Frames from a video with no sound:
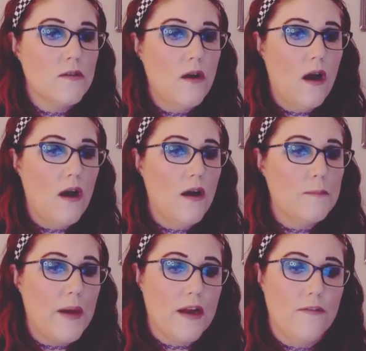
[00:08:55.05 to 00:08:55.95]

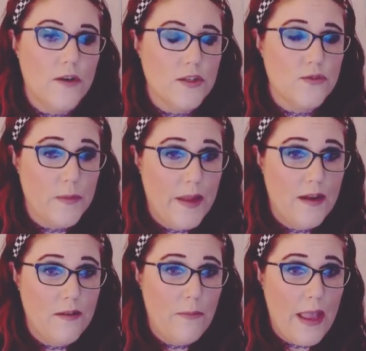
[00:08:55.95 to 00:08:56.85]
body-focused
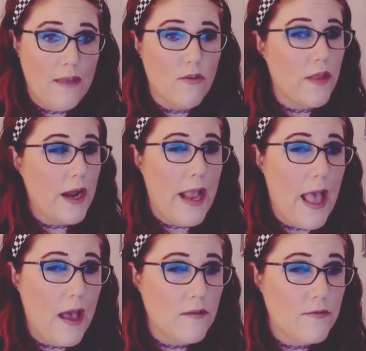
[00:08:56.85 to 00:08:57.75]
repetitive behavior that I
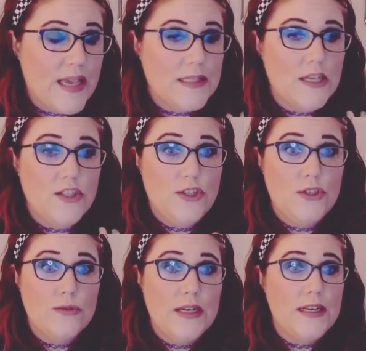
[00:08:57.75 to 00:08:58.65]
have, because I
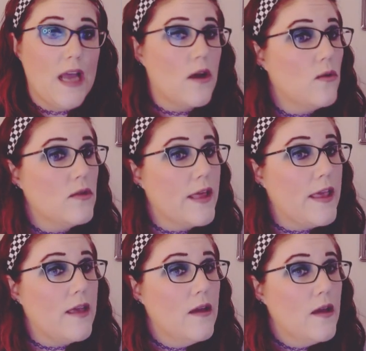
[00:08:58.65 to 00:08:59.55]
do it not
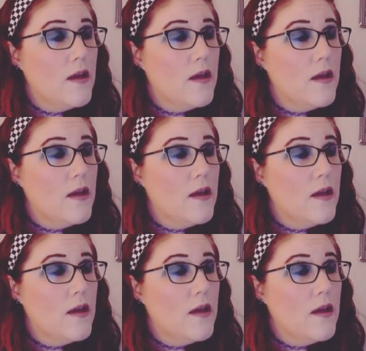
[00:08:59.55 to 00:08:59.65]
only